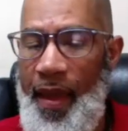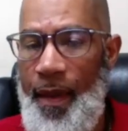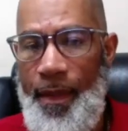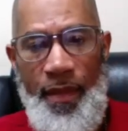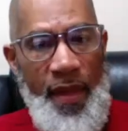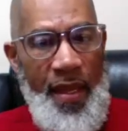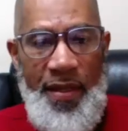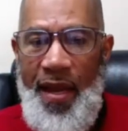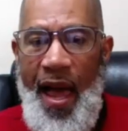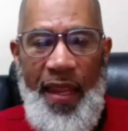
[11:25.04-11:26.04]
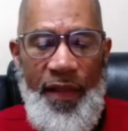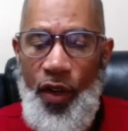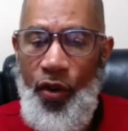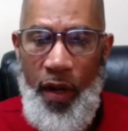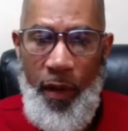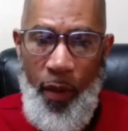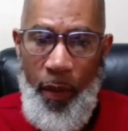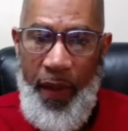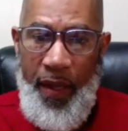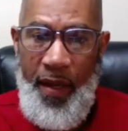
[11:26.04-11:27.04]
It's not even credible,
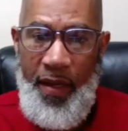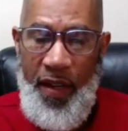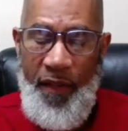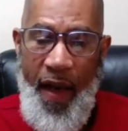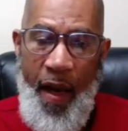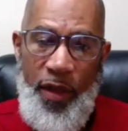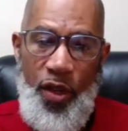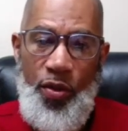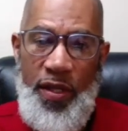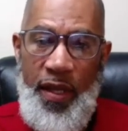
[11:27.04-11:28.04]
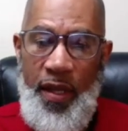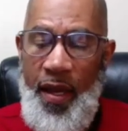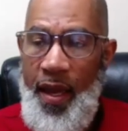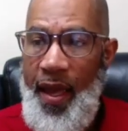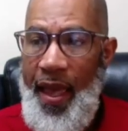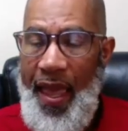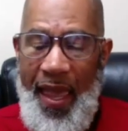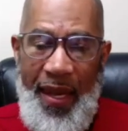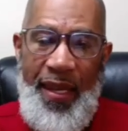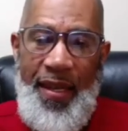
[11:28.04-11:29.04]
because if I'm using
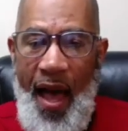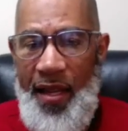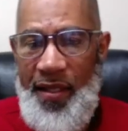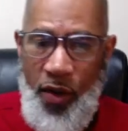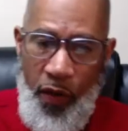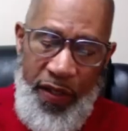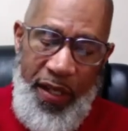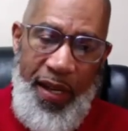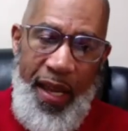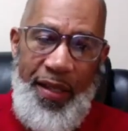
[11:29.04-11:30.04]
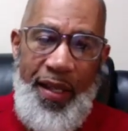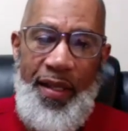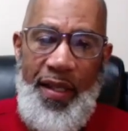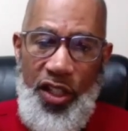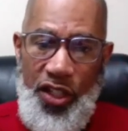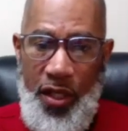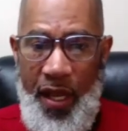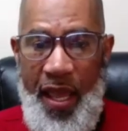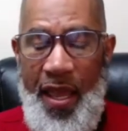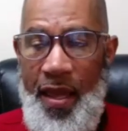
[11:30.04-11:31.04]
any non-service connected condition
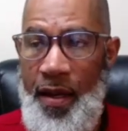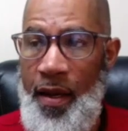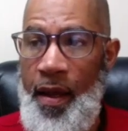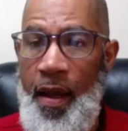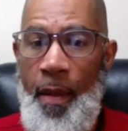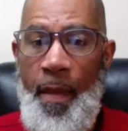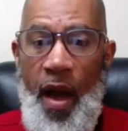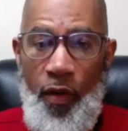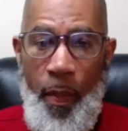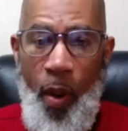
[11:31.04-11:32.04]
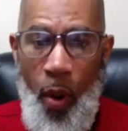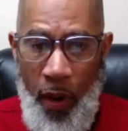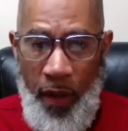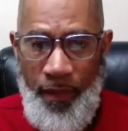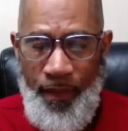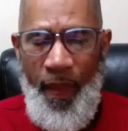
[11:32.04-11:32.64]
in my report,